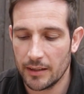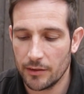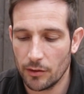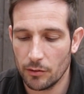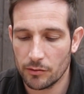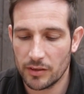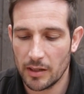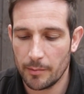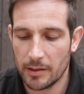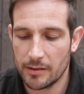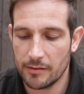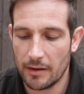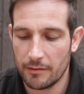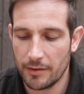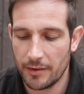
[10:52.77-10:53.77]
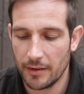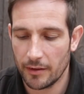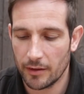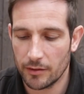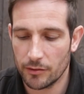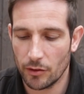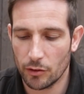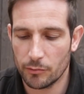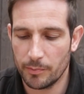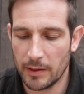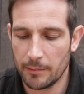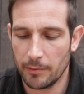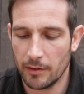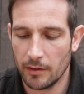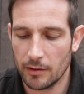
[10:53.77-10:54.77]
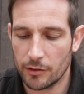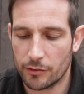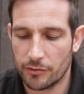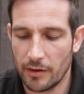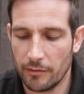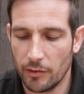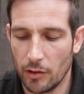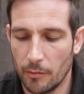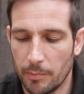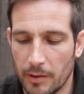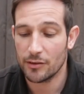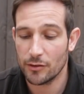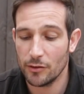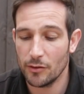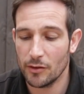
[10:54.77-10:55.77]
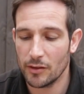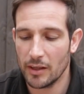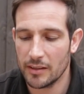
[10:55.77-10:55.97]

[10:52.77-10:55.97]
And don't say a bit of everything, because those people shrivel up as soon